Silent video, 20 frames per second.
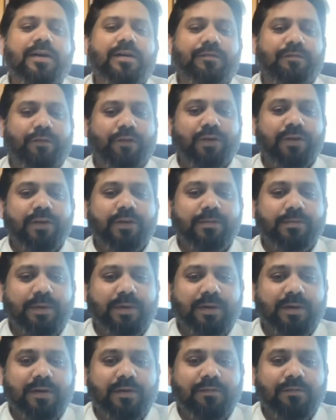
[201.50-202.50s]
for
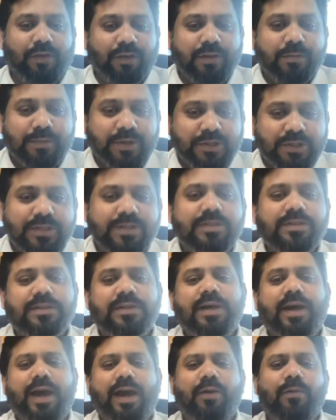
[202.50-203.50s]
the
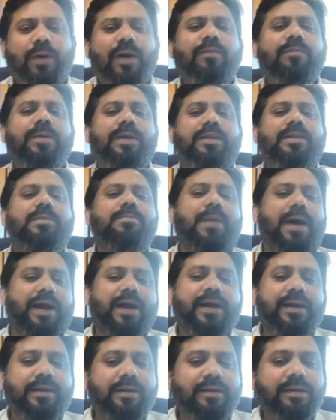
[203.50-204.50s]
merchants, and one being the
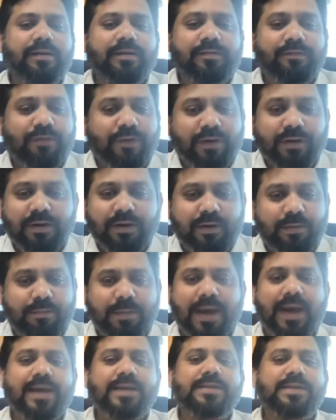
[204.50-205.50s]
back end for
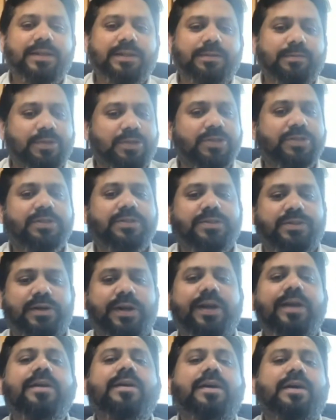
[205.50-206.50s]
banks and merchants,
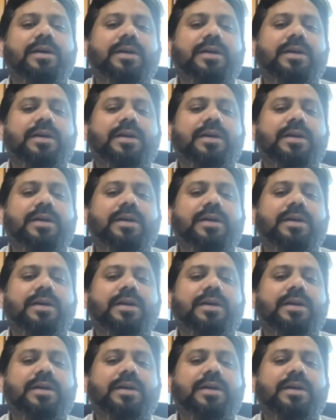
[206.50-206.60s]
right?